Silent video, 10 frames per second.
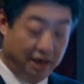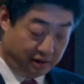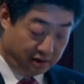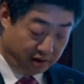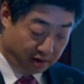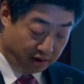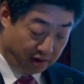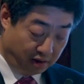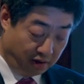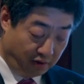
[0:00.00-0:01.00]
that
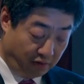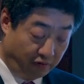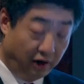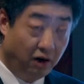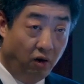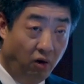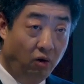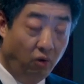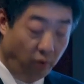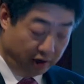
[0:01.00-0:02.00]
we are
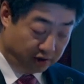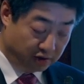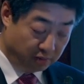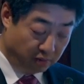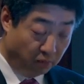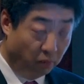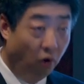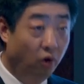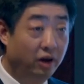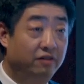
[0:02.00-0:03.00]
always
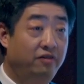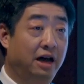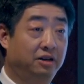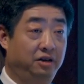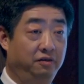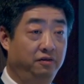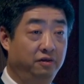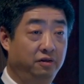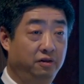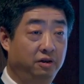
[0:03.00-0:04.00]
more effective,
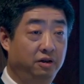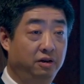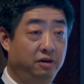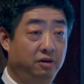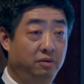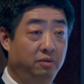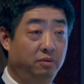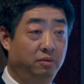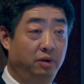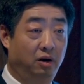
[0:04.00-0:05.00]

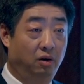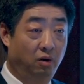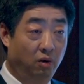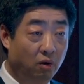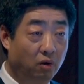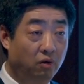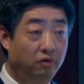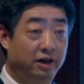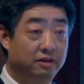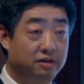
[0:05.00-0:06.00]
we are
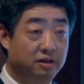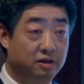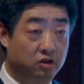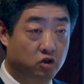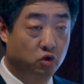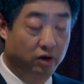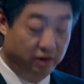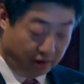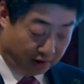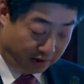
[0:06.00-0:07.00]
always
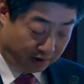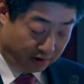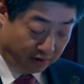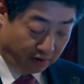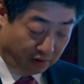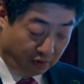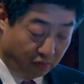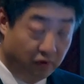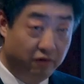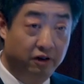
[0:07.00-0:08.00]
stronger
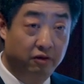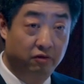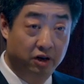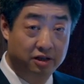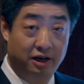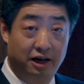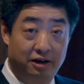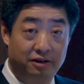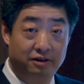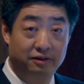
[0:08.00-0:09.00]
when we work
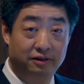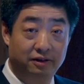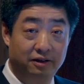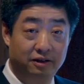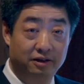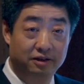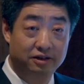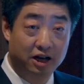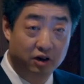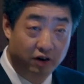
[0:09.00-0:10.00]
together.
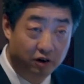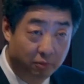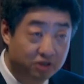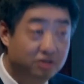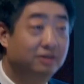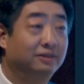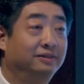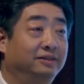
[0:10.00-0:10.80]
Thank you very much.